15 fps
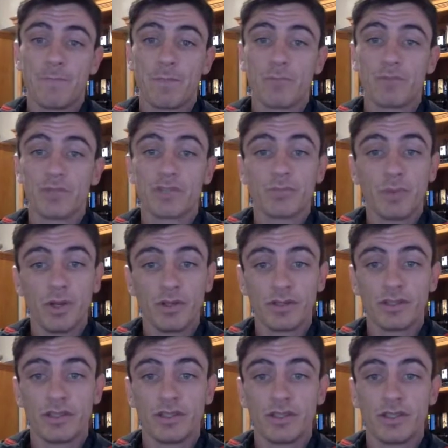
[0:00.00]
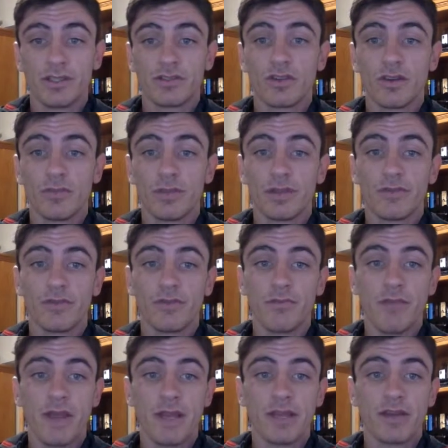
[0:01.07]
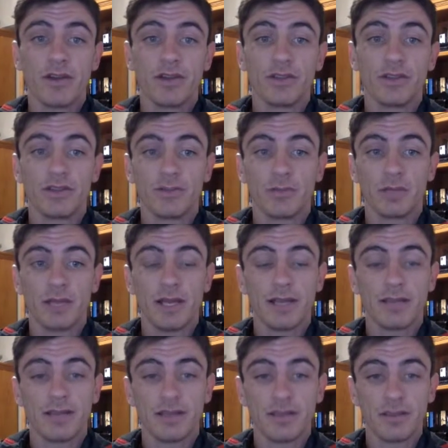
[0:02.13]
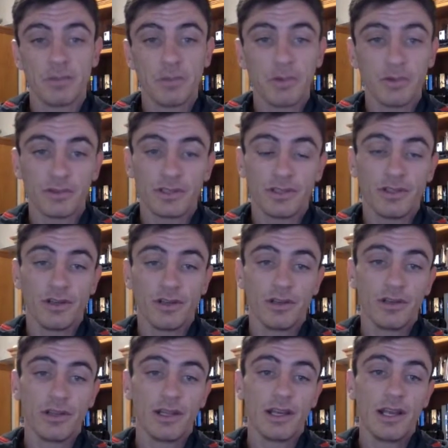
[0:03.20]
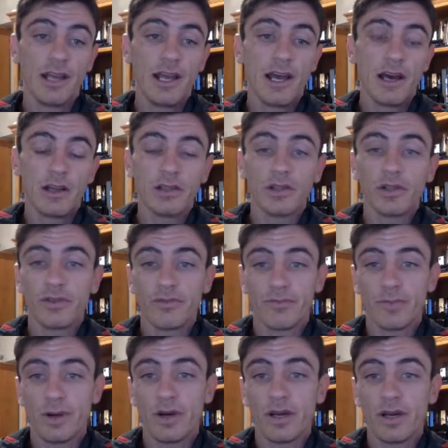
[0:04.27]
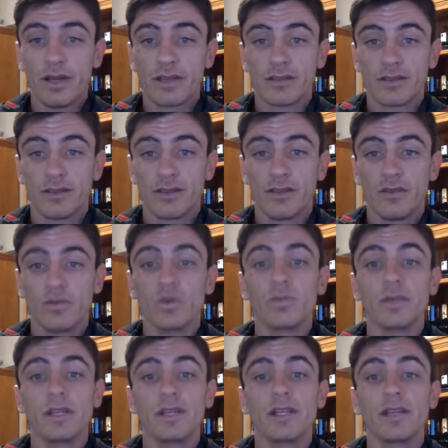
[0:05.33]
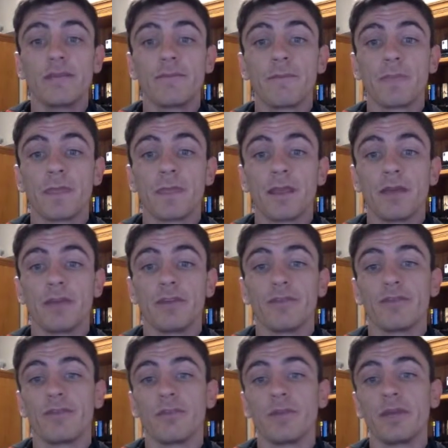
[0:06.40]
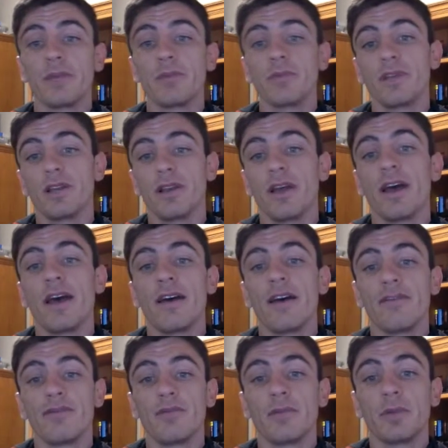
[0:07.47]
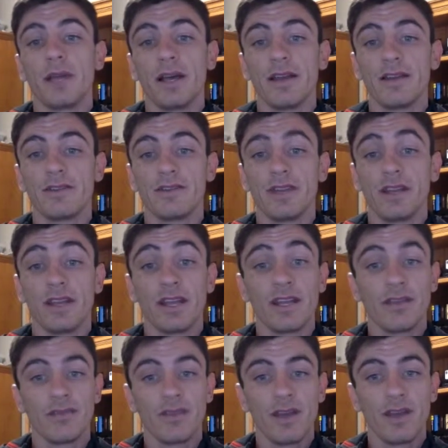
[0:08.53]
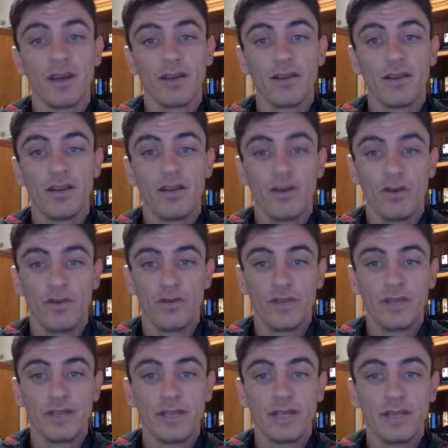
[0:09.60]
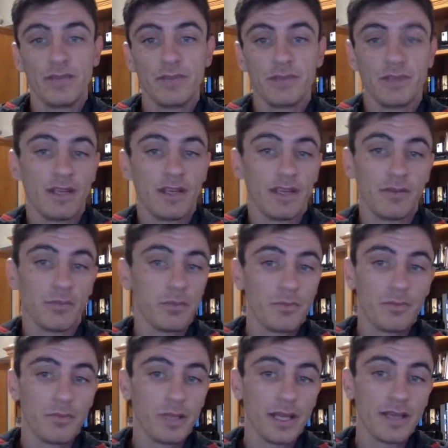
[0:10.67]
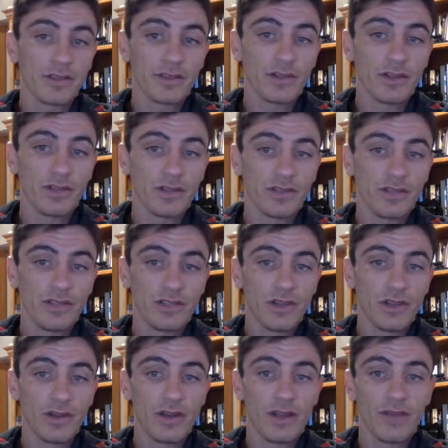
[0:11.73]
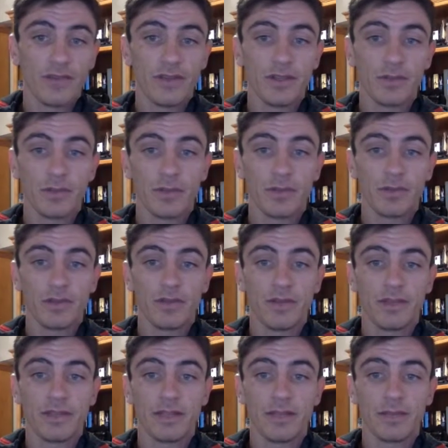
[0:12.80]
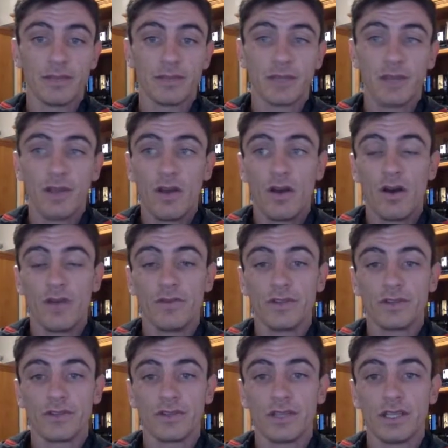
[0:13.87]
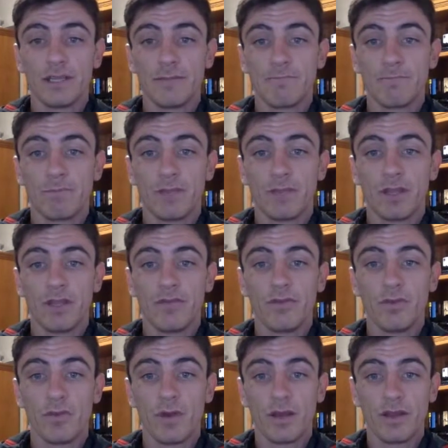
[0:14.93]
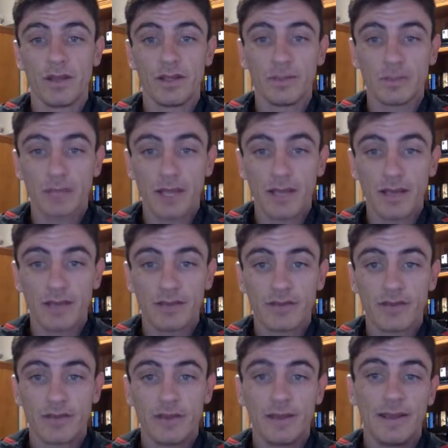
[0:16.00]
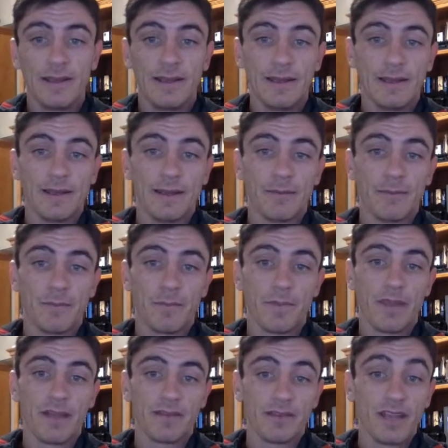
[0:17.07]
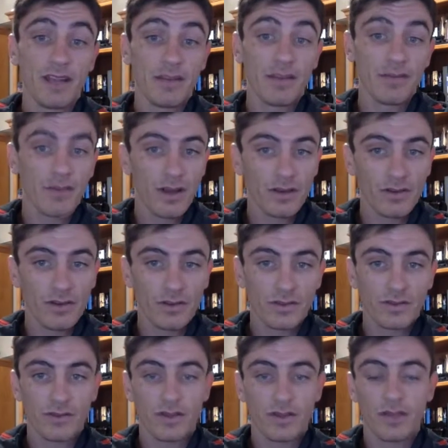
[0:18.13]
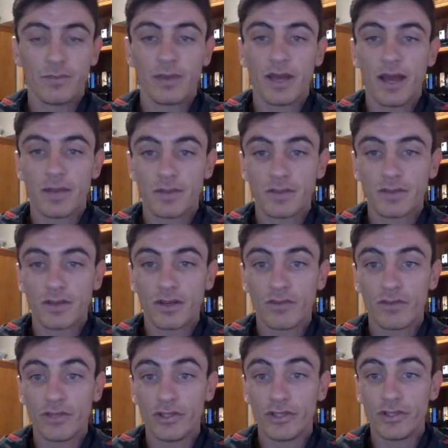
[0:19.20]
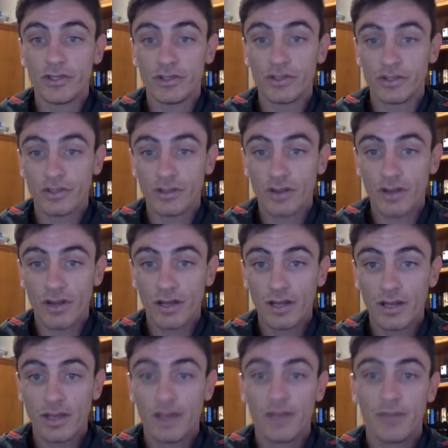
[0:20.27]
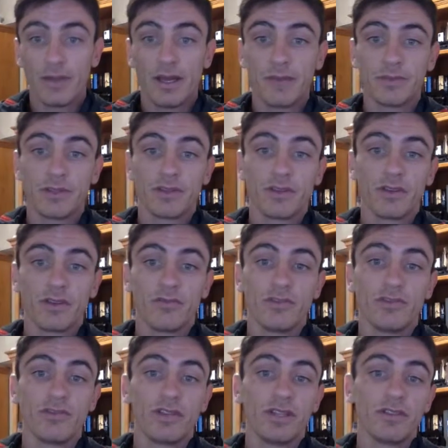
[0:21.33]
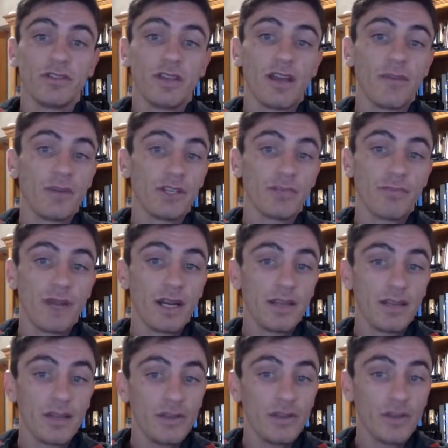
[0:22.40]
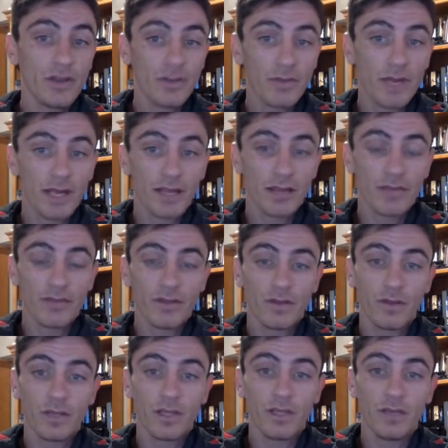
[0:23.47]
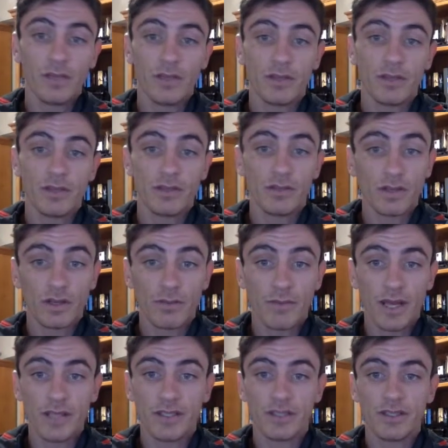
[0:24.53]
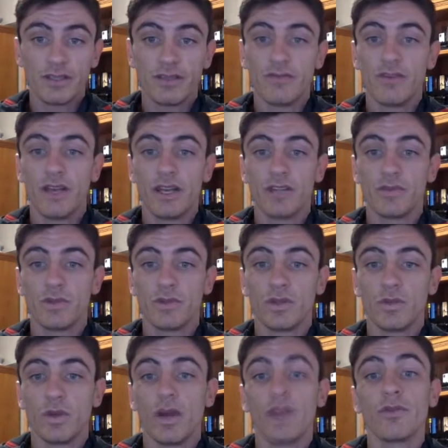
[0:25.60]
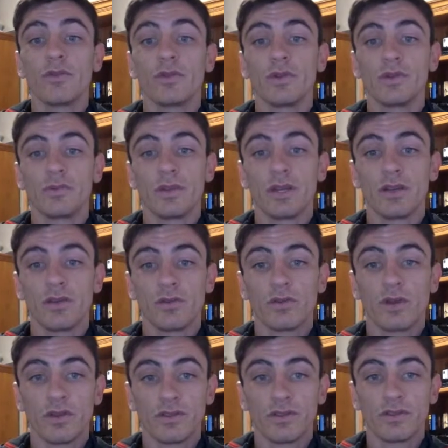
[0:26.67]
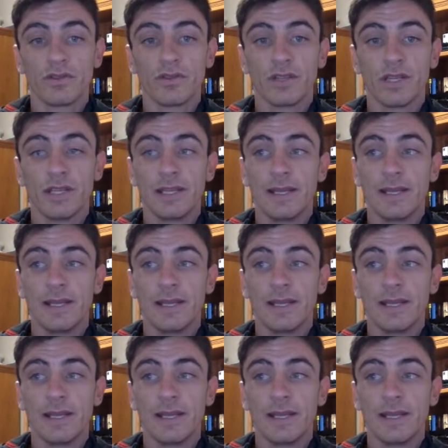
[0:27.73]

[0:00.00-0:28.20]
response to this topic from many coaches and players, and it's important to note that a lot of bias will be coming from people that have players that are getting fouled on their teams and players and coaches that don't have these people on their teams. Obviously, if you're one of these players that's getting fouled constantly, perhaps it's going to reduce your stock. Perhaps it's going to reduce how much money that you could make in the following year because you've got a major disadvantage with the way the rule is being called constantly.